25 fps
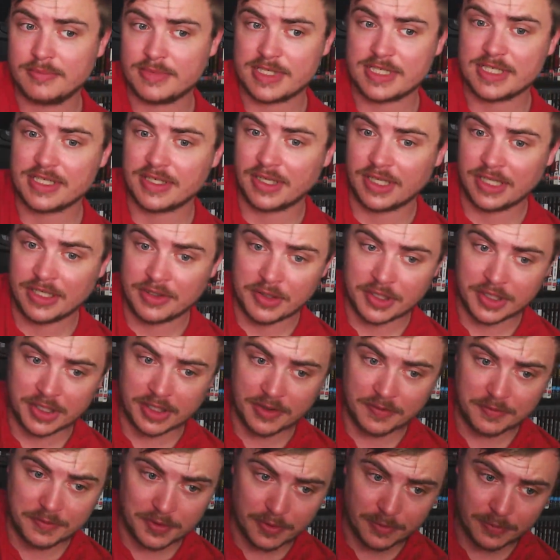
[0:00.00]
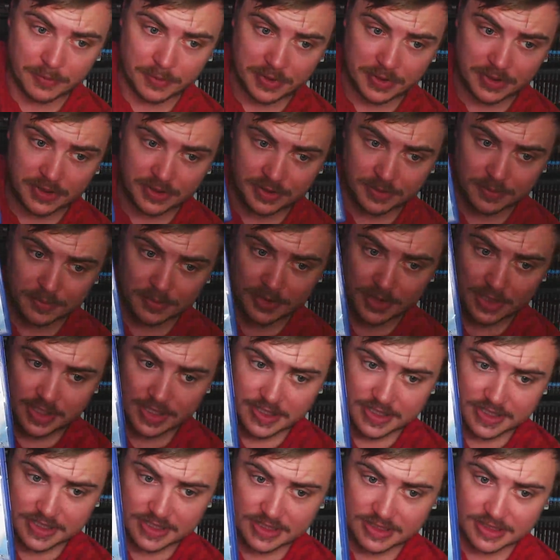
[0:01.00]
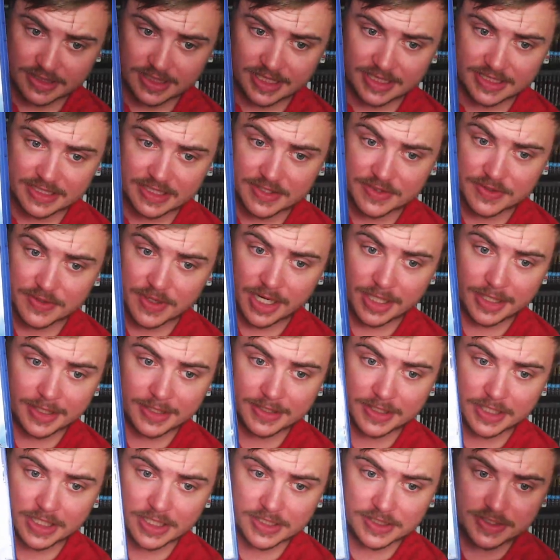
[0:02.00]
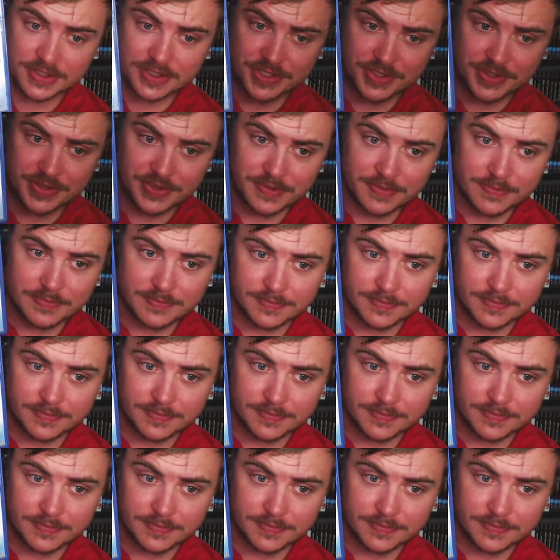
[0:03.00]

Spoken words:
So I know I got it for a really good price. That's Drakengard 2.